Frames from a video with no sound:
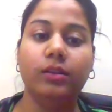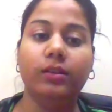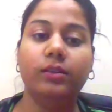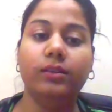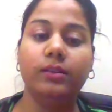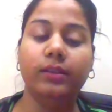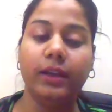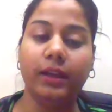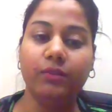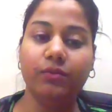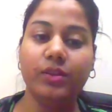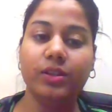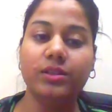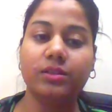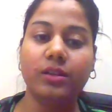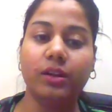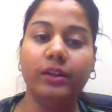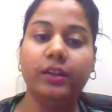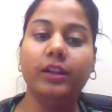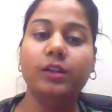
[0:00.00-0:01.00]
Then we
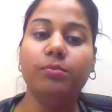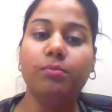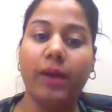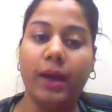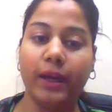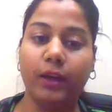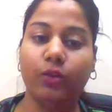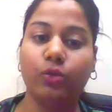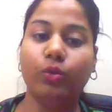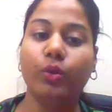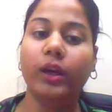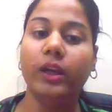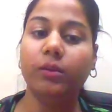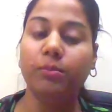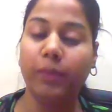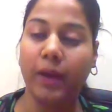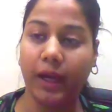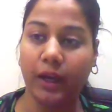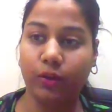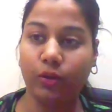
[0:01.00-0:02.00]
studied micro and
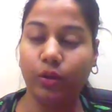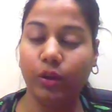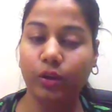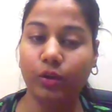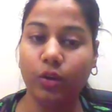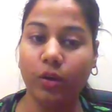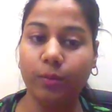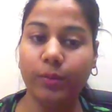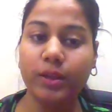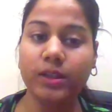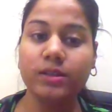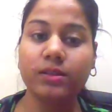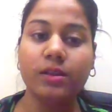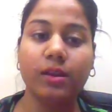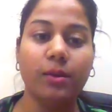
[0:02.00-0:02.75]
macroeconomics.